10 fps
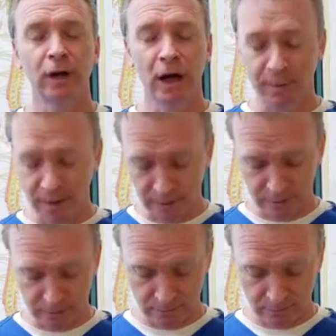I
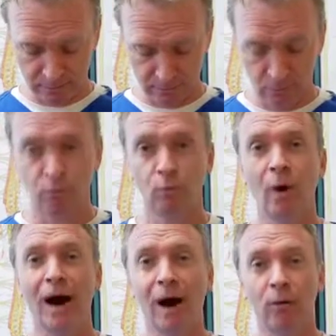mean,
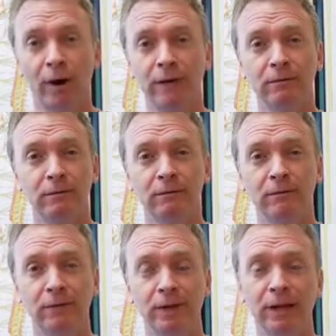wow, right?
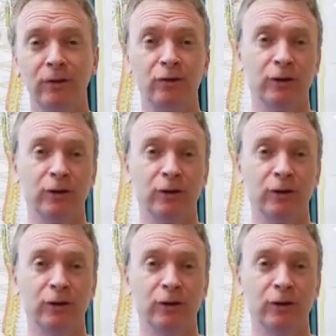It is